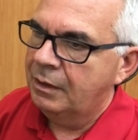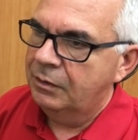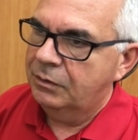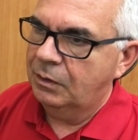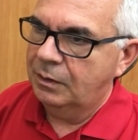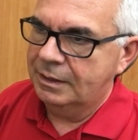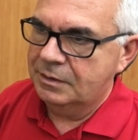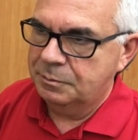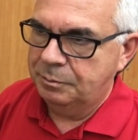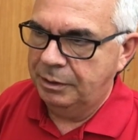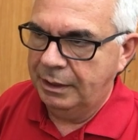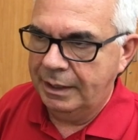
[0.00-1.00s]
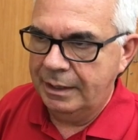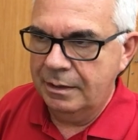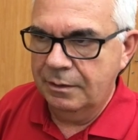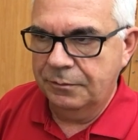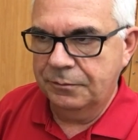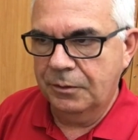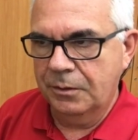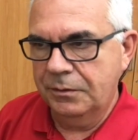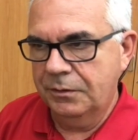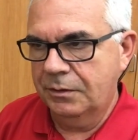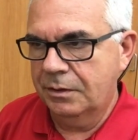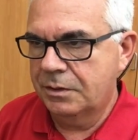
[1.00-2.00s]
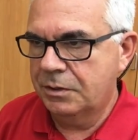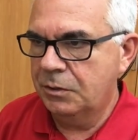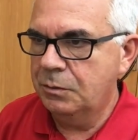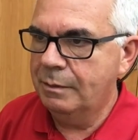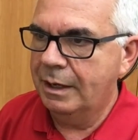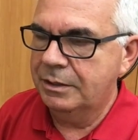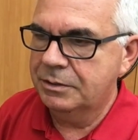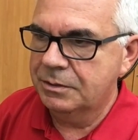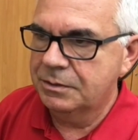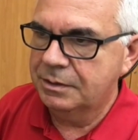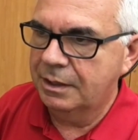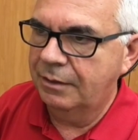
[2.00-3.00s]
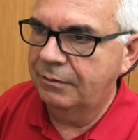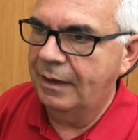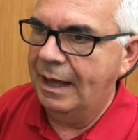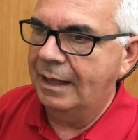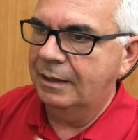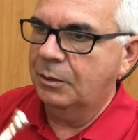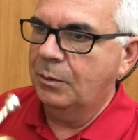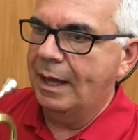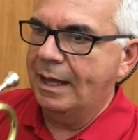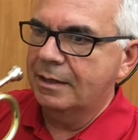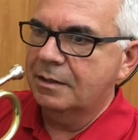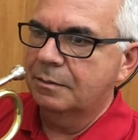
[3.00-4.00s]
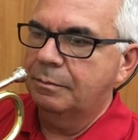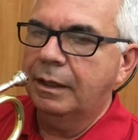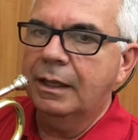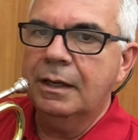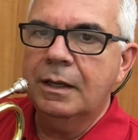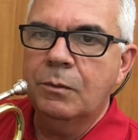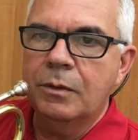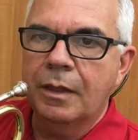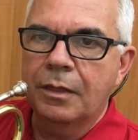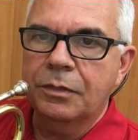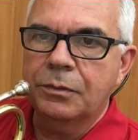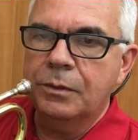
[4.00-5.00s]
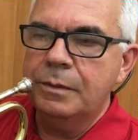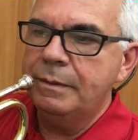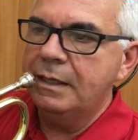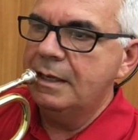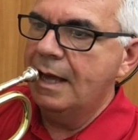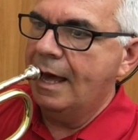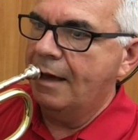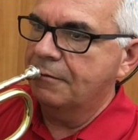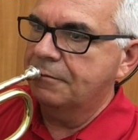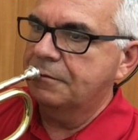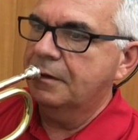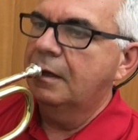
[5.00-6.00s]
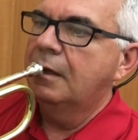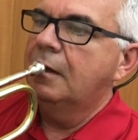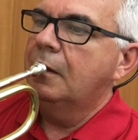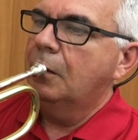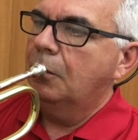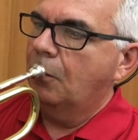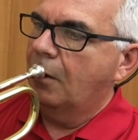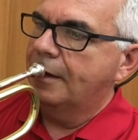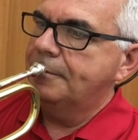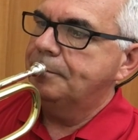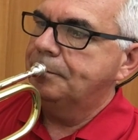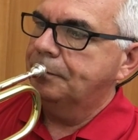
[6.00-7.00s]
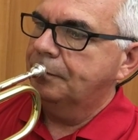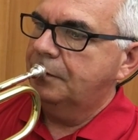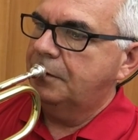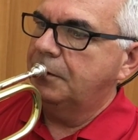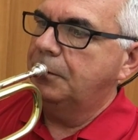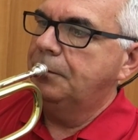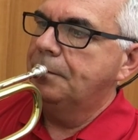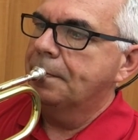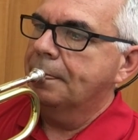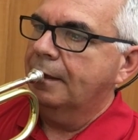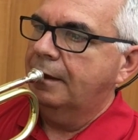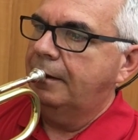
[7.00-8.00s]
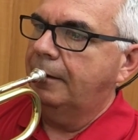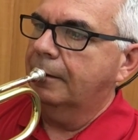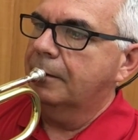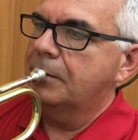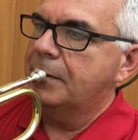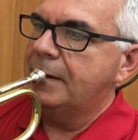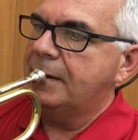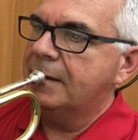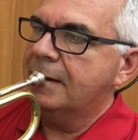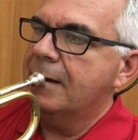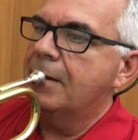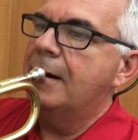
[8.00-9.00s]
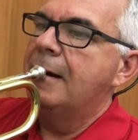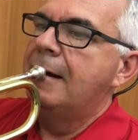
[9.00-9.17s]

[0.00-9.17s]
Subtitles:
So let's play the first two measures of Alouette, beginning with a three-beat F. 1, 2, here we go.